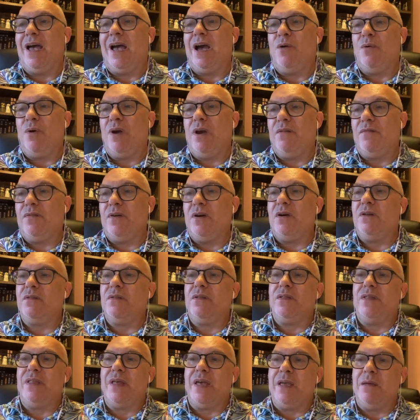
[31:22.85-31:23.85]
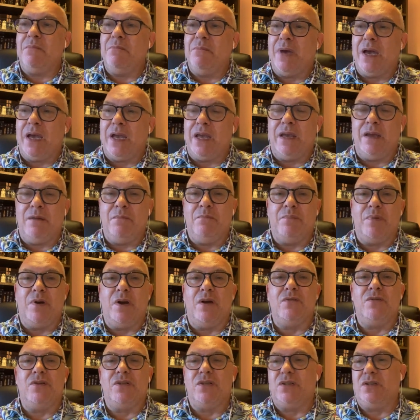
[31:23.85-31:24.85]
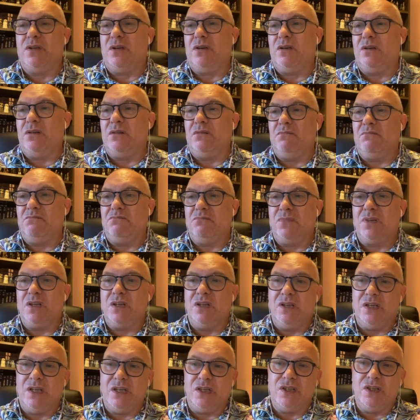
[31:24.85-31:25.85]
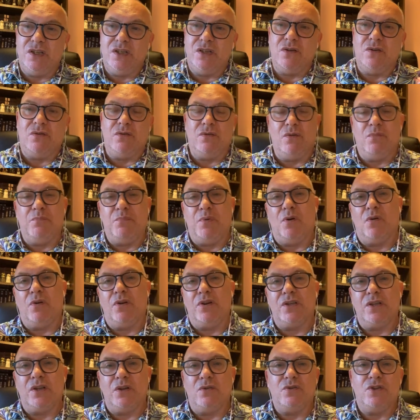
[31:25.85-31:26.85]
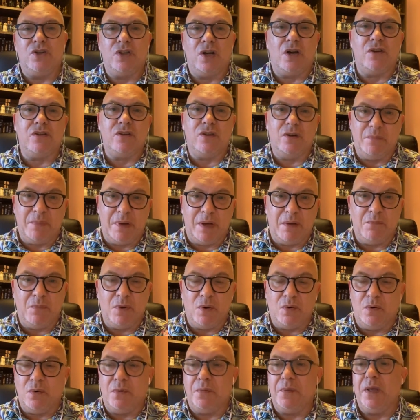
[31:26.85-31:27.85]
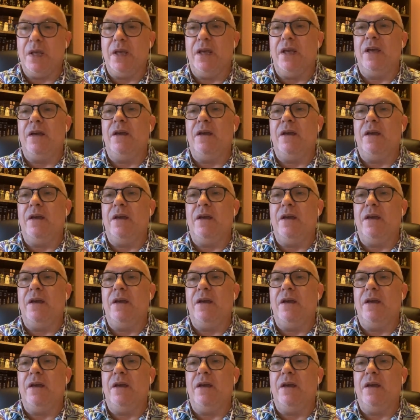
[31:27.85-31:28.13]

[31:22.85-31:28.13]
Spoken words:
However, they may impose certain conditions on your policy or charge you a bit more.